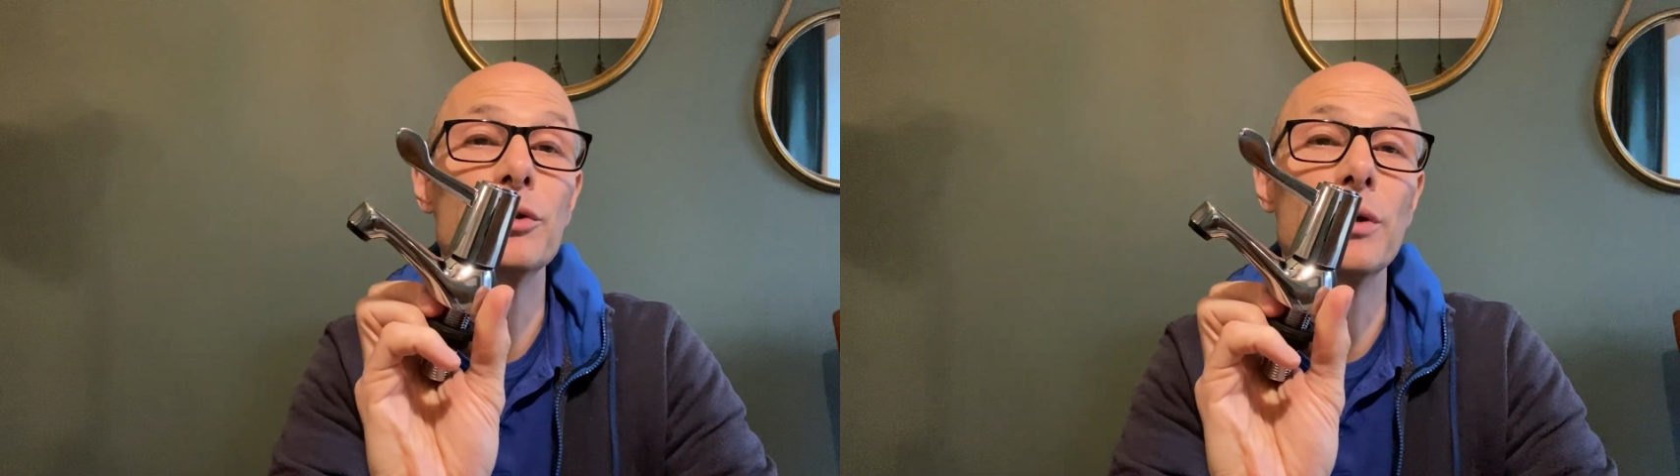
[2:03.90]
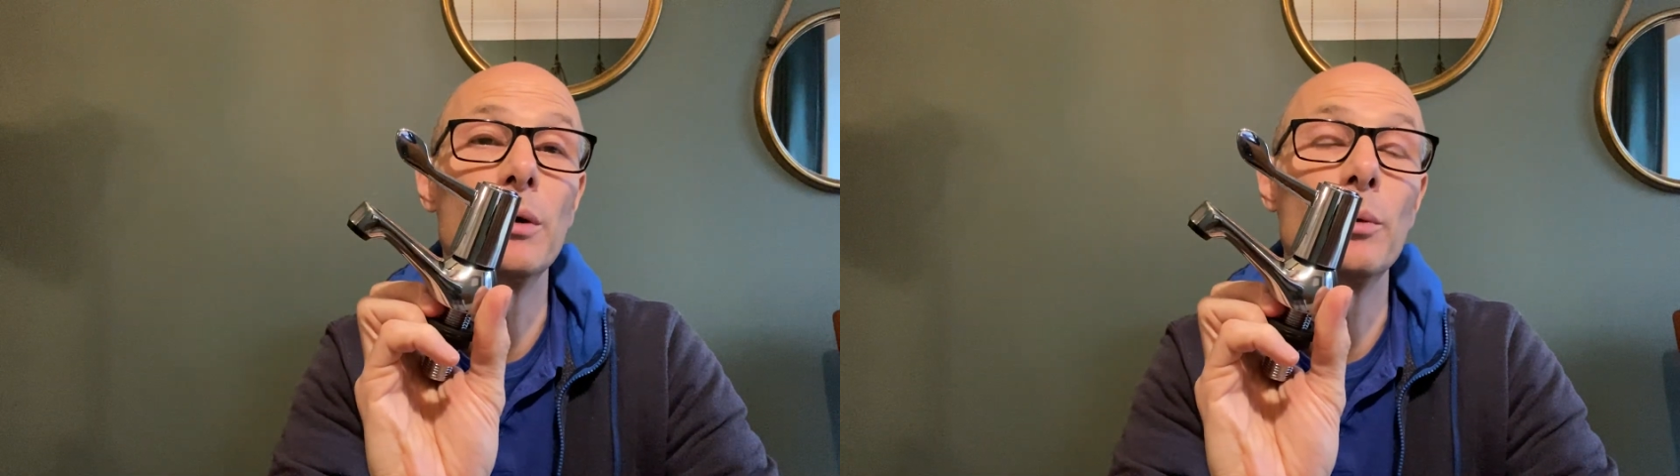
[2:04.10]

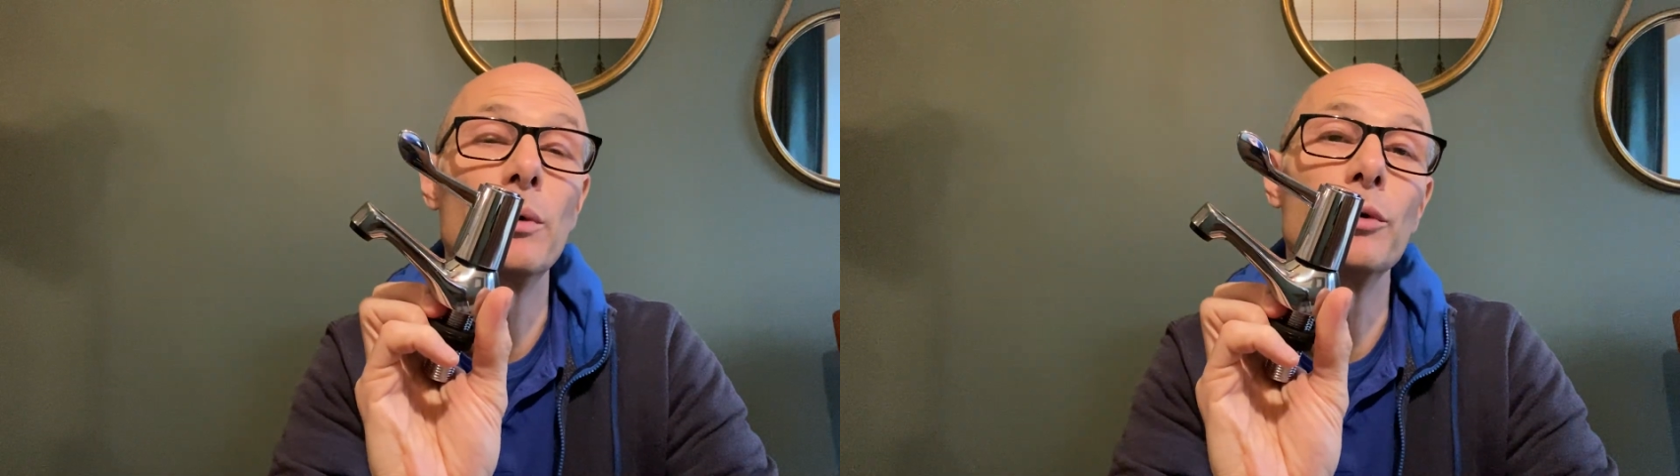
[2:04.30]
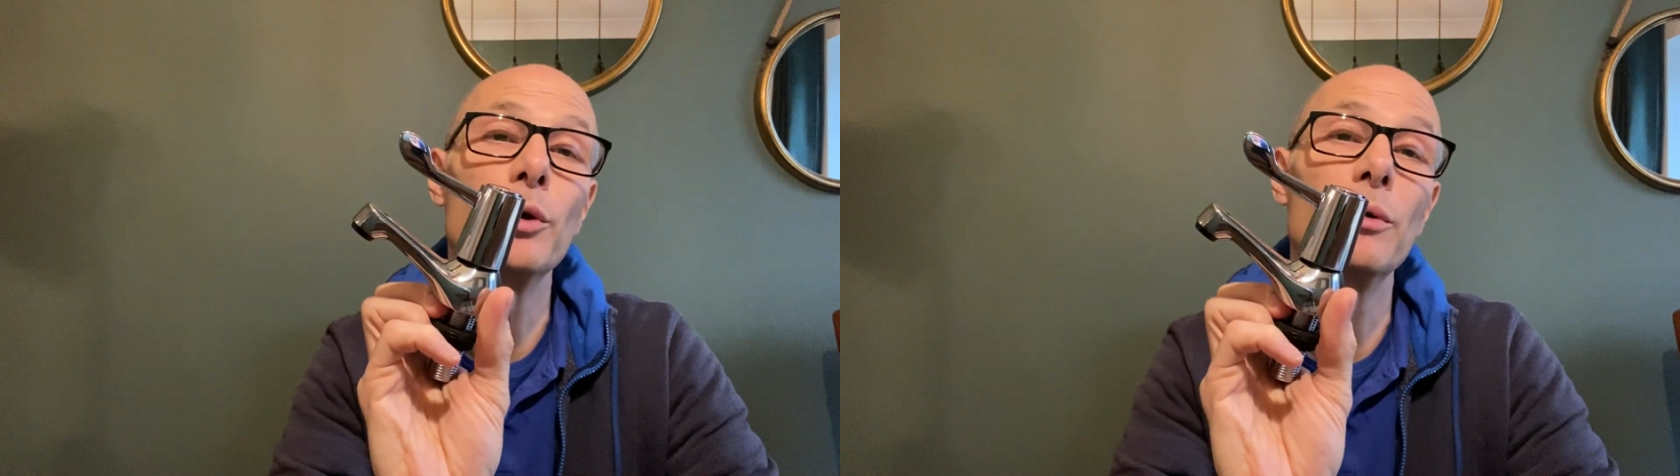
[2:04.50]
So I
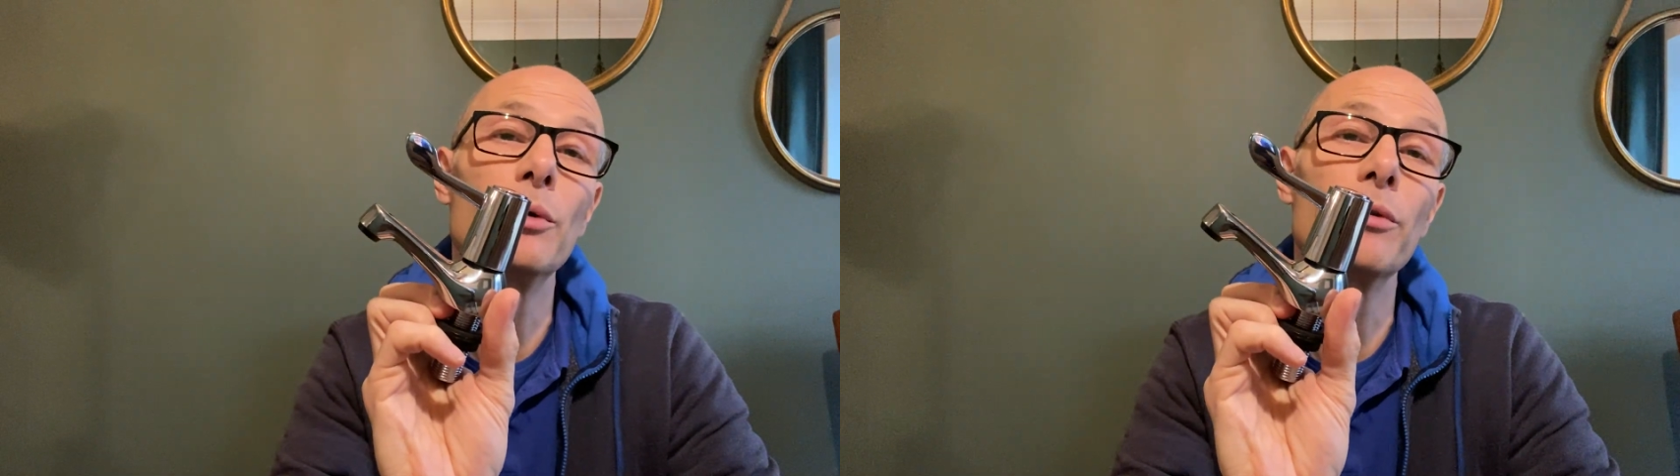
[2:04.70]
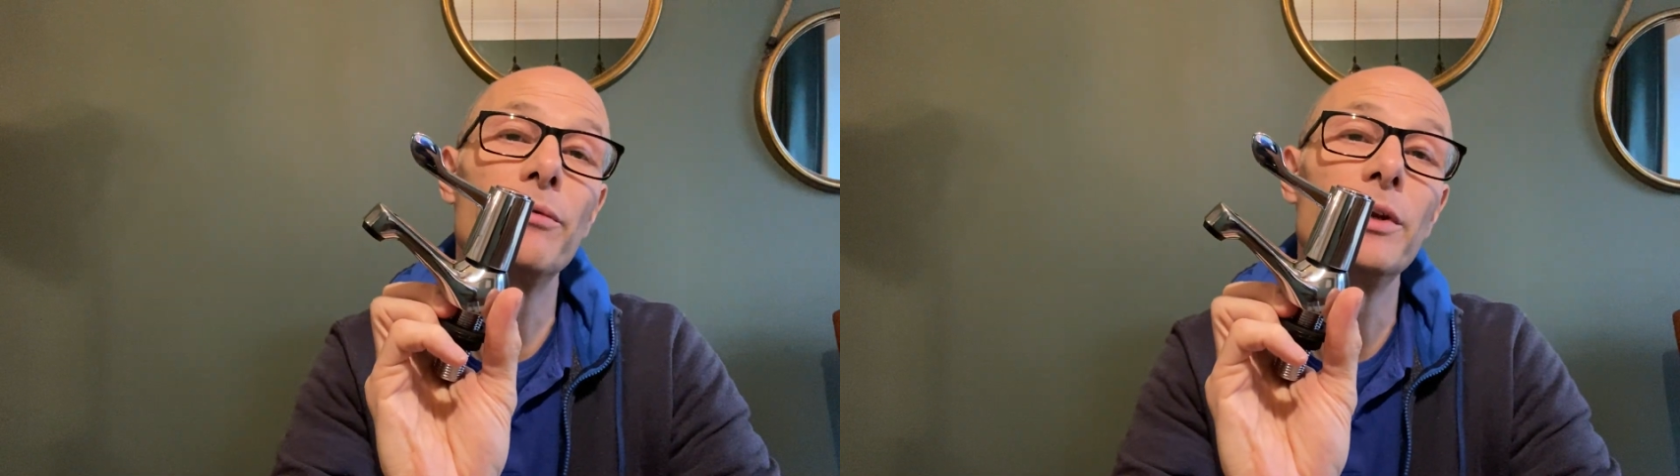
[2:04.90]
won't do
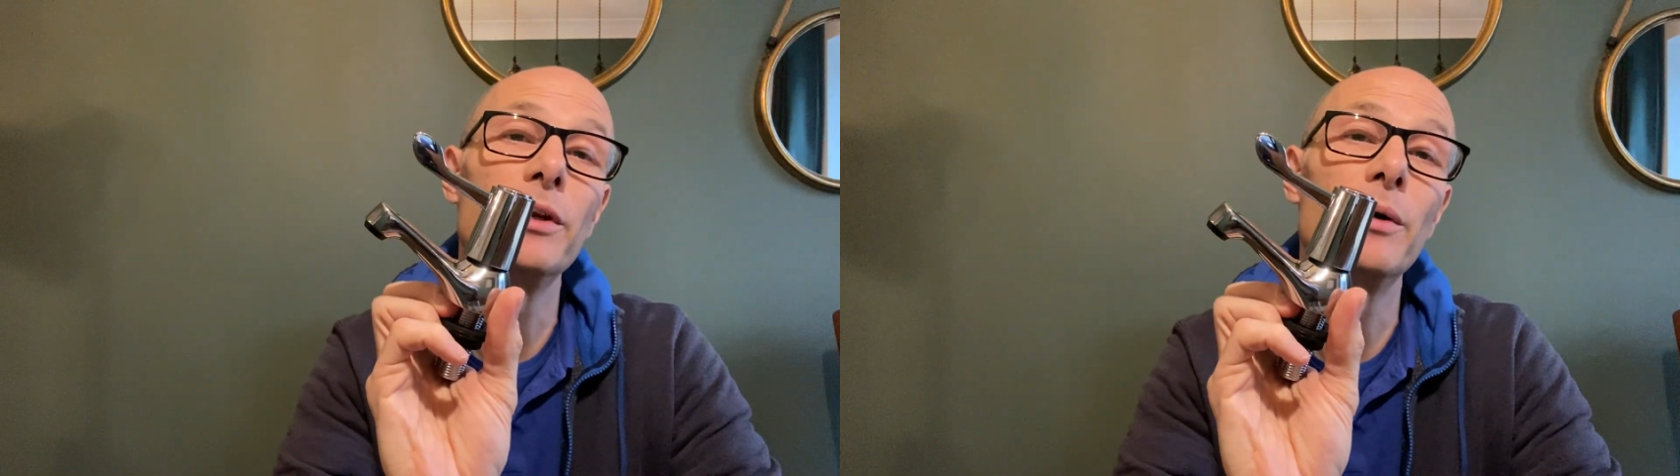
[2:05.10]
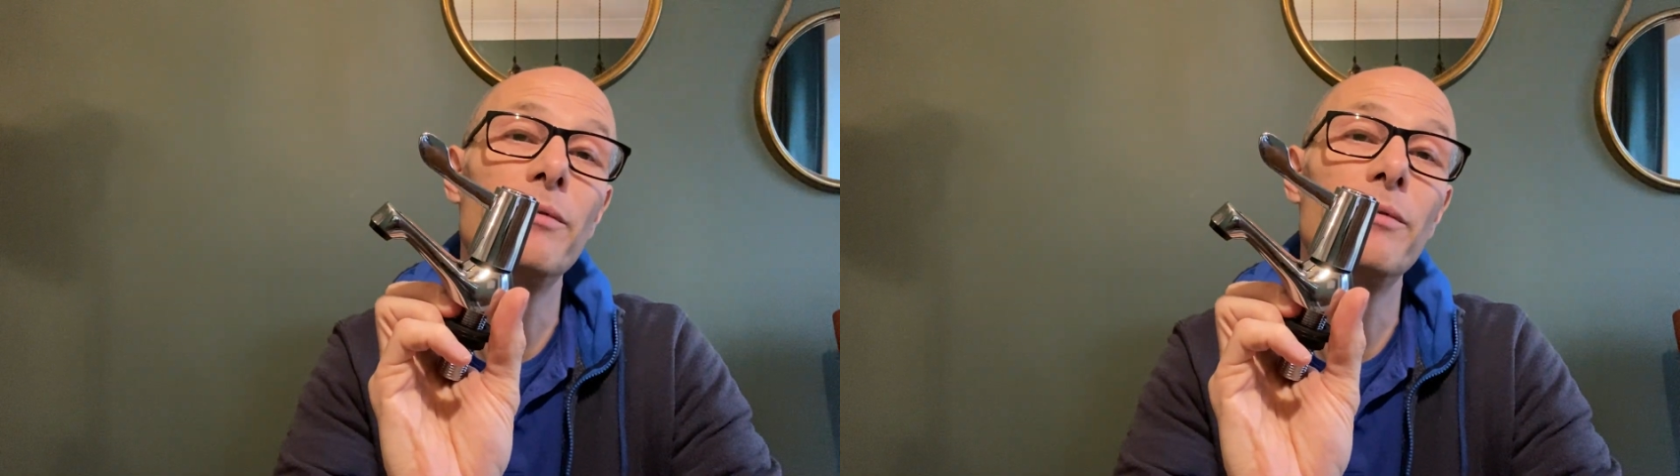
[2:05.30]
another video